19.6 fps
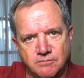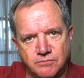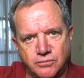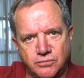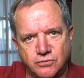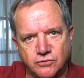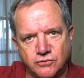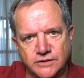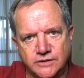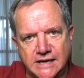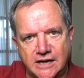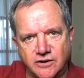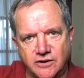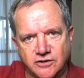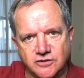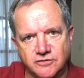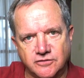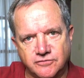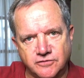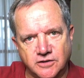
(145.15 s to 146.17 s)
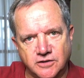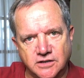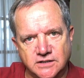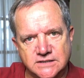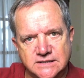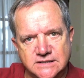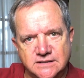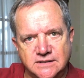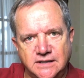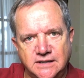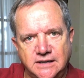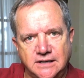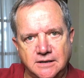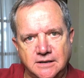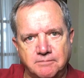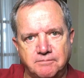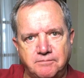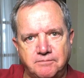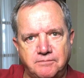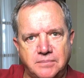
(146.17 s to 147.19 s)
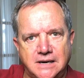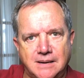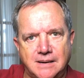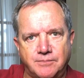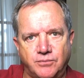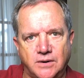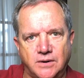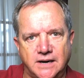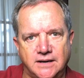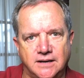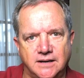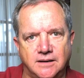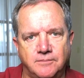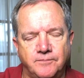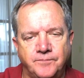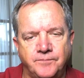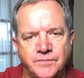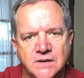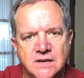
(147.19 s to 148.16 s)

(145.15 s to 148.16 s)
pull down in the front, and it'll pop right up.